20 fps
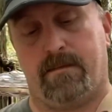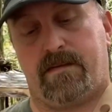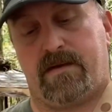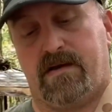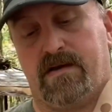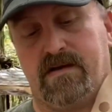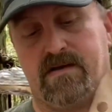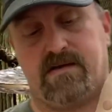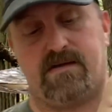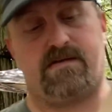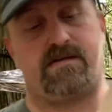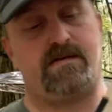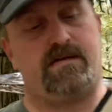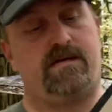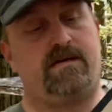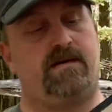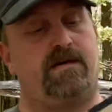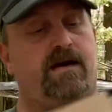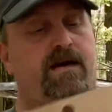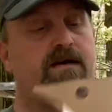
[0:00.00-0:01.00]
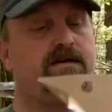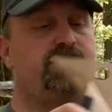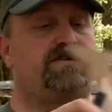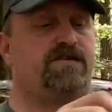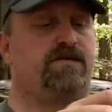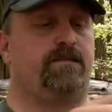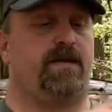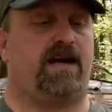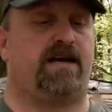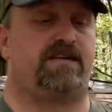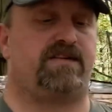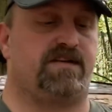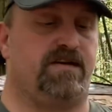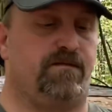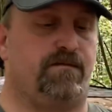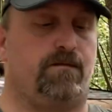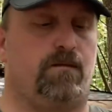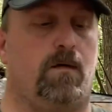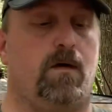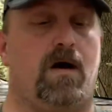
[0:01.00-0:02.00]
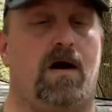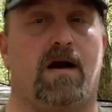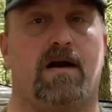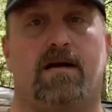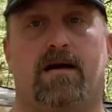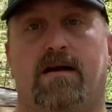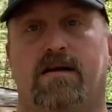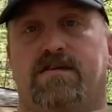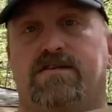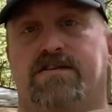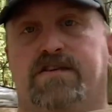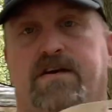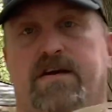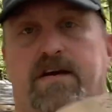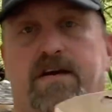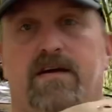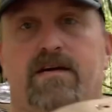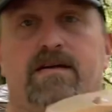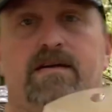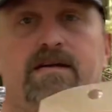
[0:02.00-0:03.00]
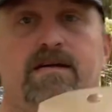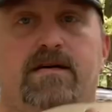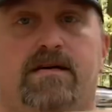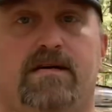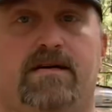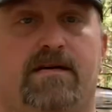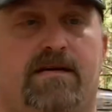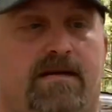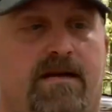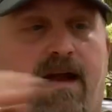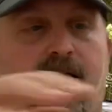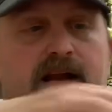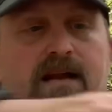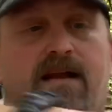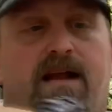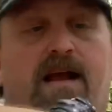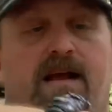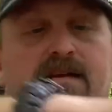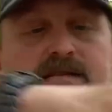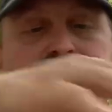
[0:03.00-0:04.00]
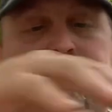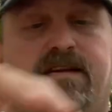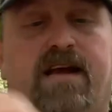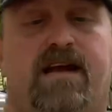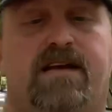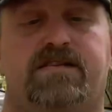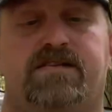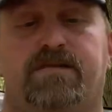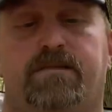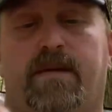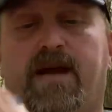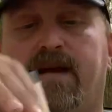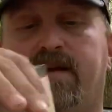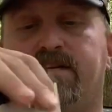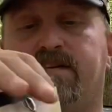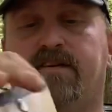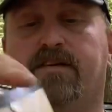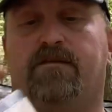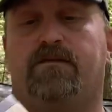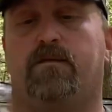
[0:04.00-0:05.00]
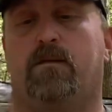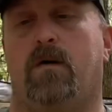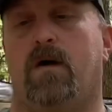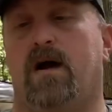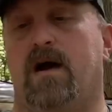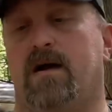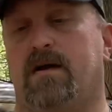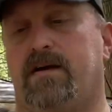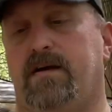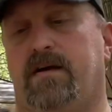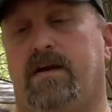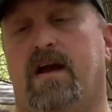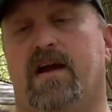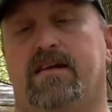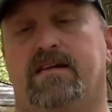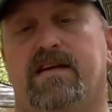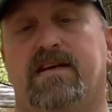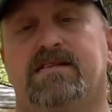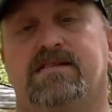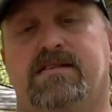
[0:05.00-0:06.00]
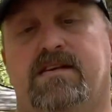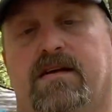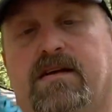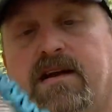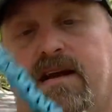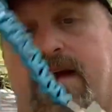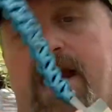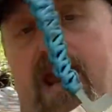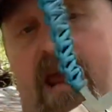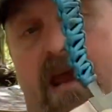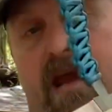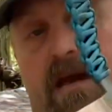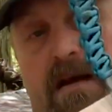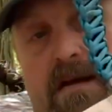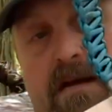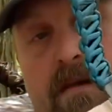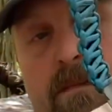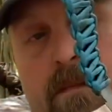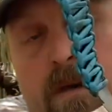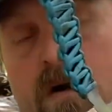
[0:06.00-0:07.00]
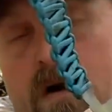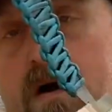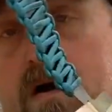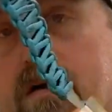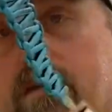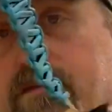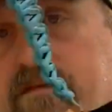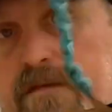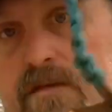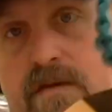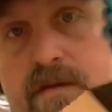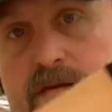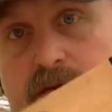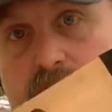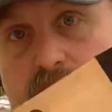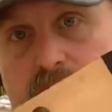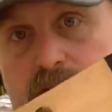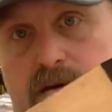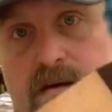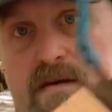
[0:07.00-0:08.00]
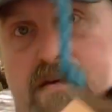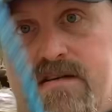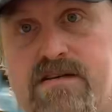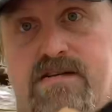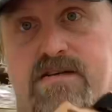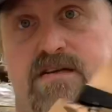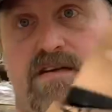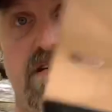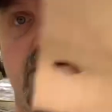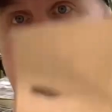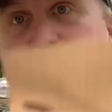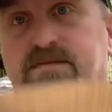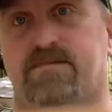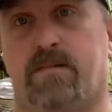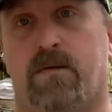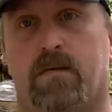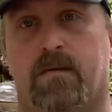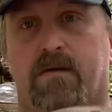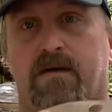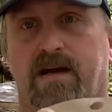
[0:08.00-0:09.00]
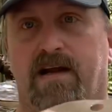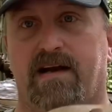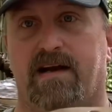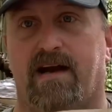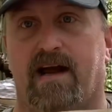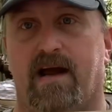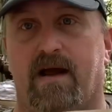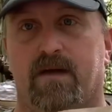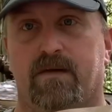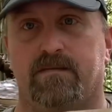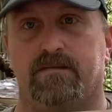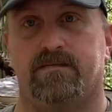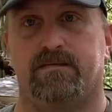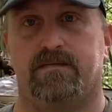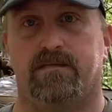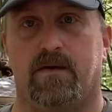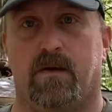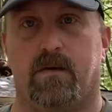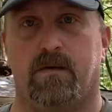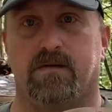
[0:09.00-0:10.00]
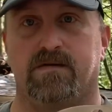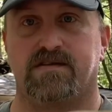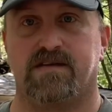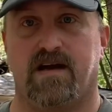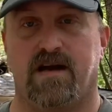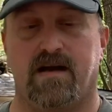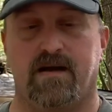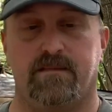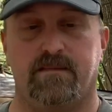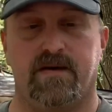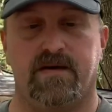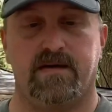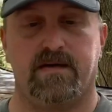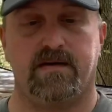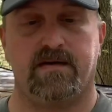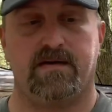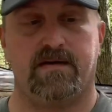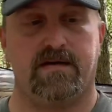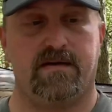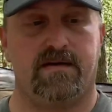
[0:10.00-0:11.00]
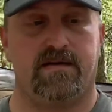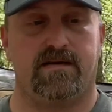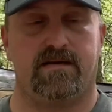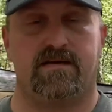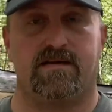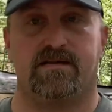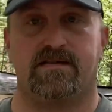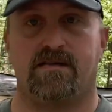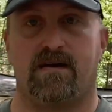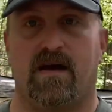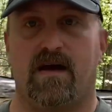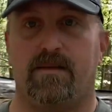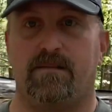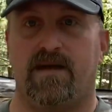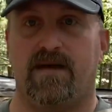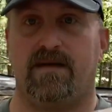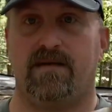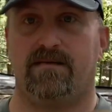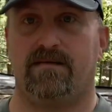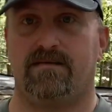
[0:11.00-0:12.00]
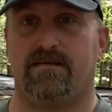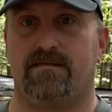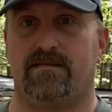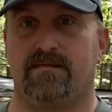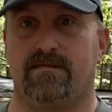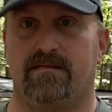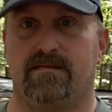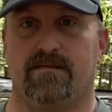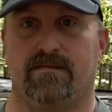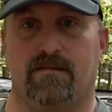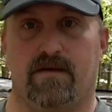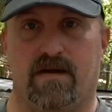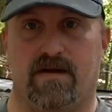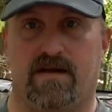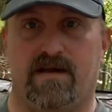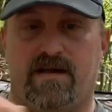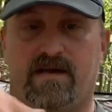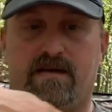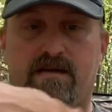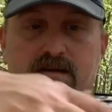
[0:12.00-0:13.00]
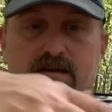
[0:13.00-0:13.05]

Because here's your makeshift wok. I'll show you. That's your makeshift wok. You got this that can't come off. So this is pulling it down the whole time. So, I mean, really?